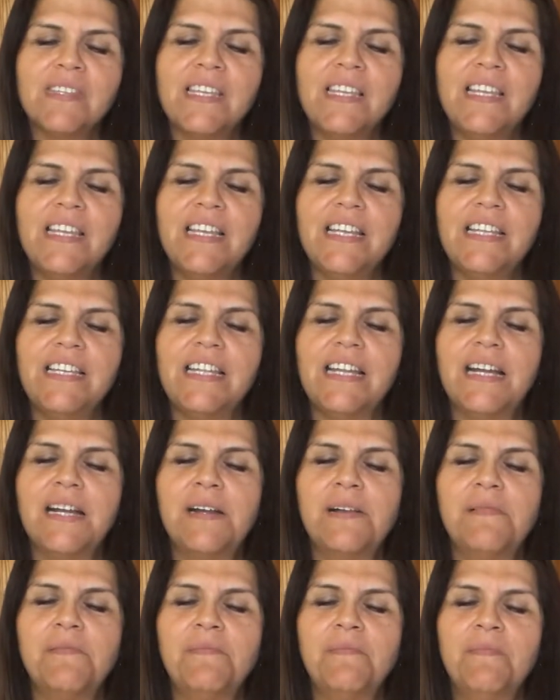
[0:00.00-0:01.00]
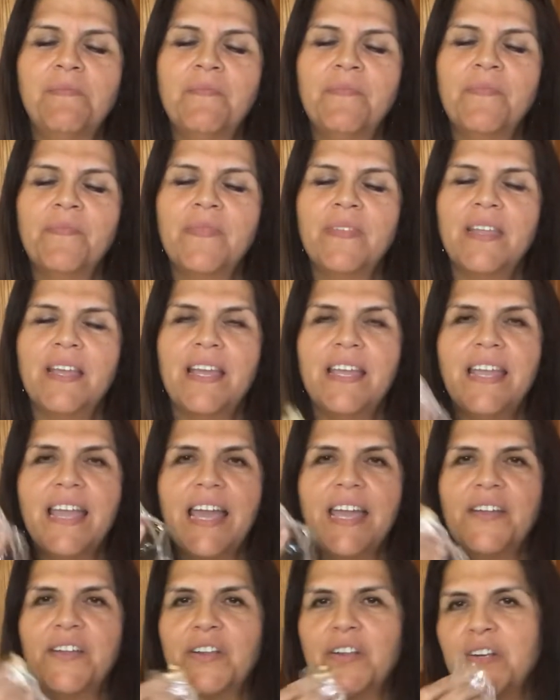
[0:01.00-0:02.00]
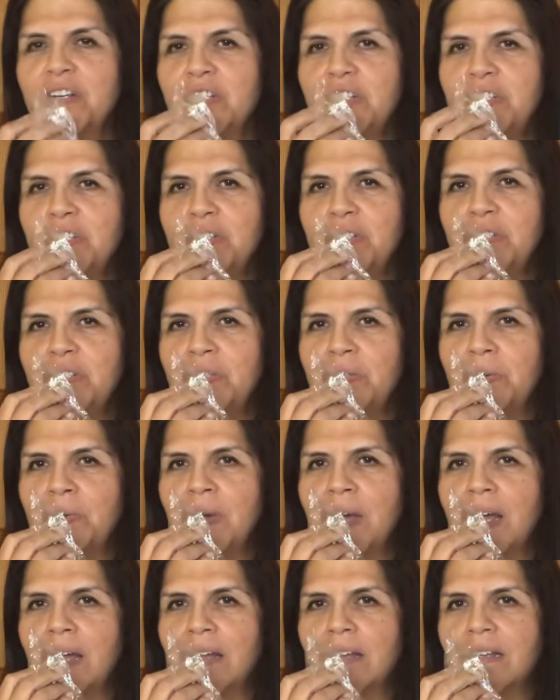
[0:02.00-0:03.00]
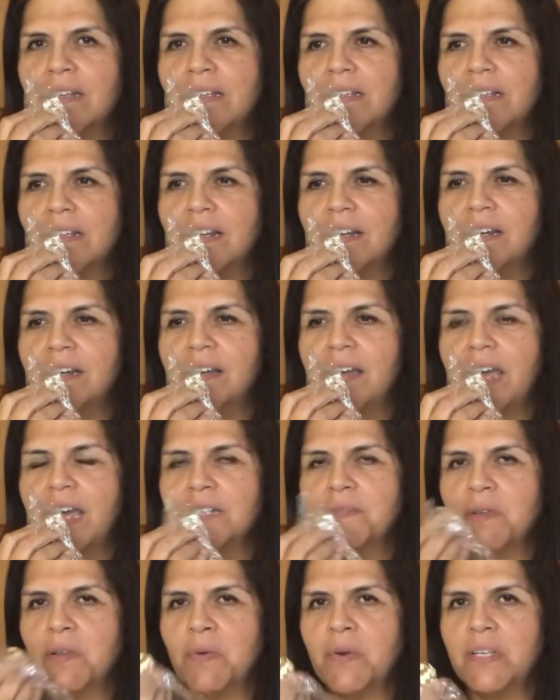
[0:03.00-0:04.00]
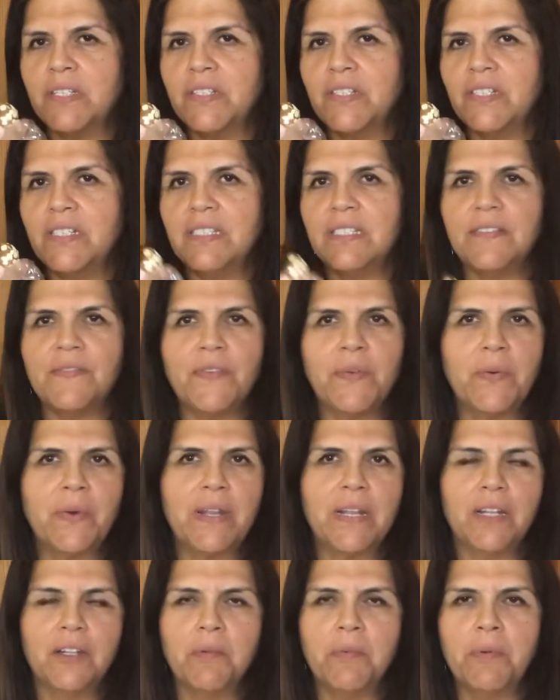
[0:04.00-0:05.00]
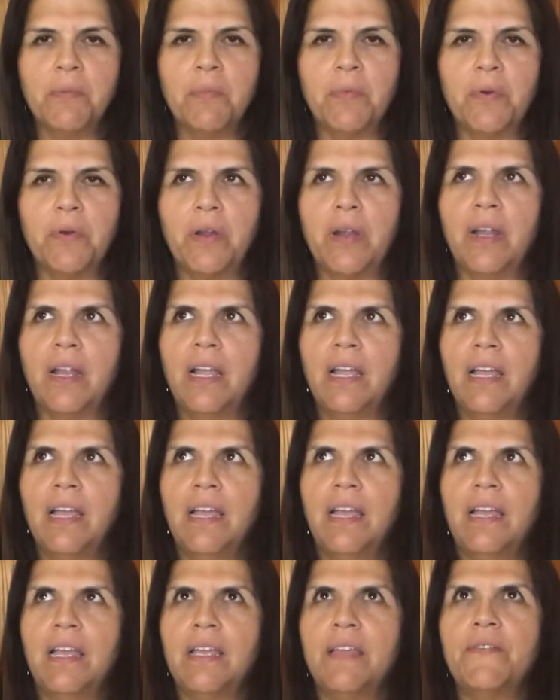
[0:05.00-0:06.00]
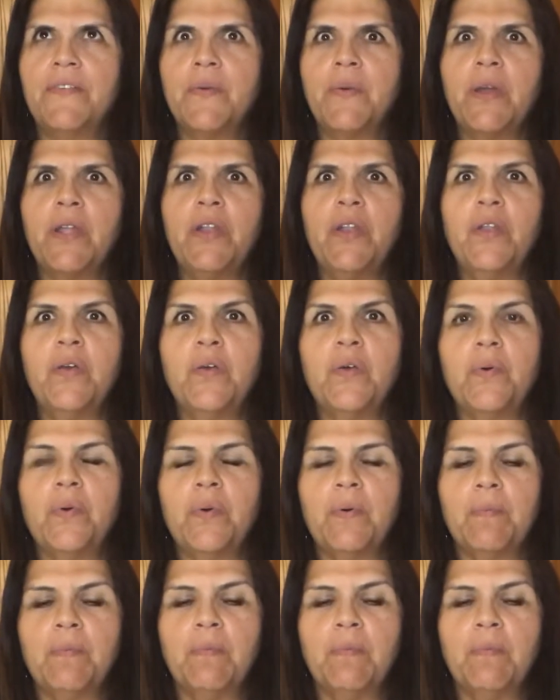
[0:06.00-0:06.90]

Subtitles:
And yeah, I encourage you to ask me questions if you want a little bit more. If you want to know